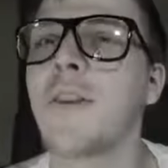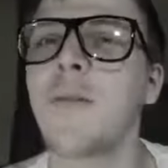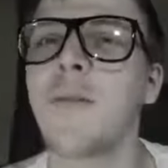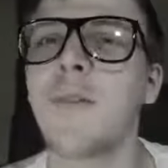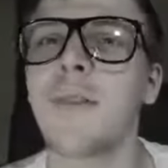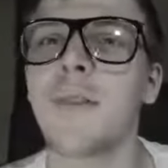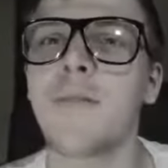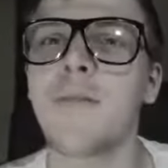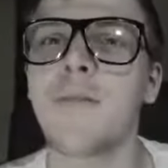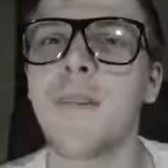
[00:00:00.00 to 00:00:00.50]
you
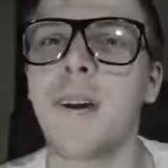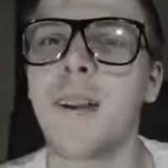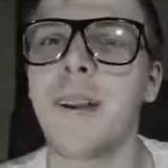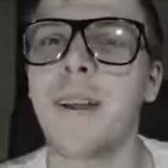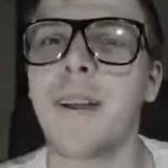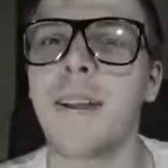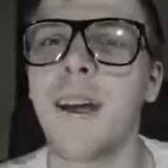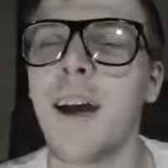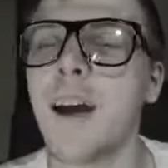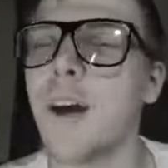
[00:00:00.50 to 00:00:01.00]
wouldn't have done
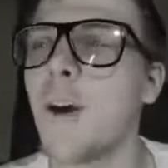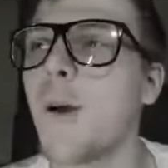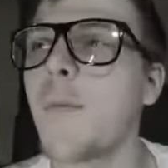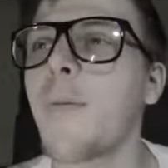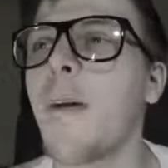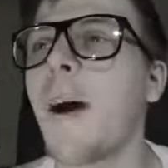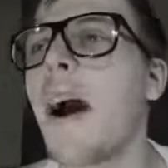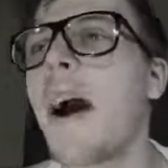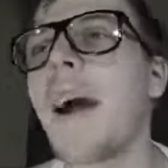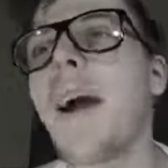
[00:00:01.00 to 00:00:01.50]
it. I
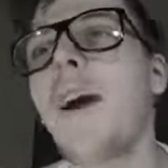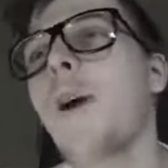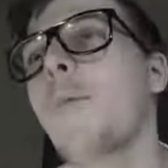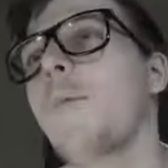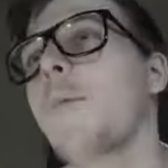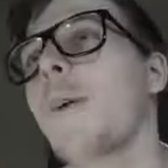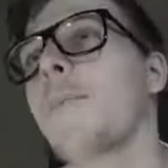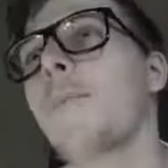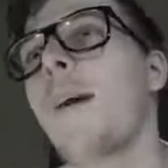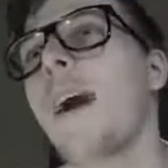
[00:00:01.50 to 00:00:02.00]

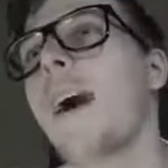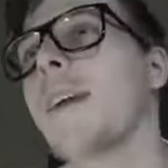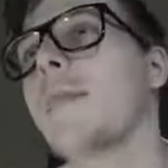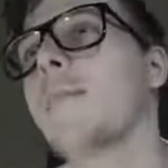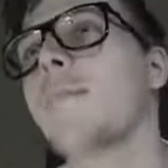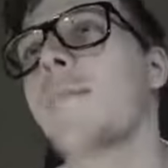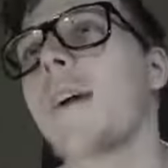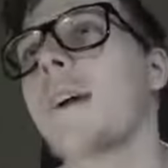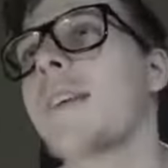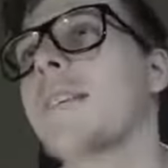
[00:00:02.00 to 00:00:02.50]
hope the mic
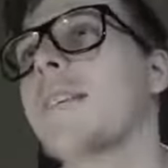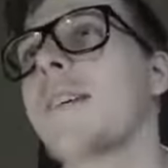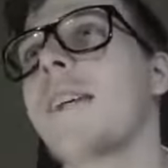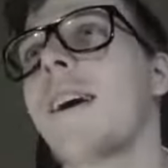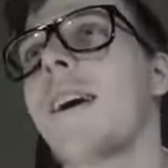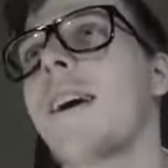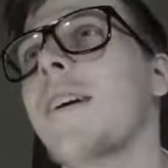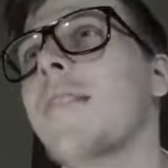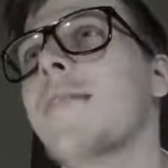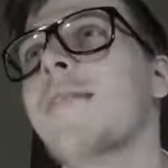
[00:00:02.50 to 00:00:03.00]
picked it
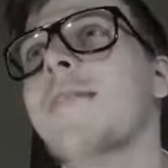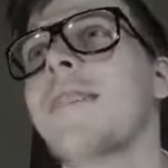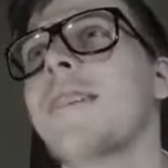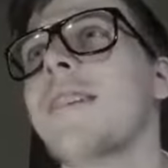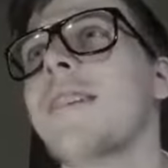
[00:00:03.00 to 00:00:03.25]
up.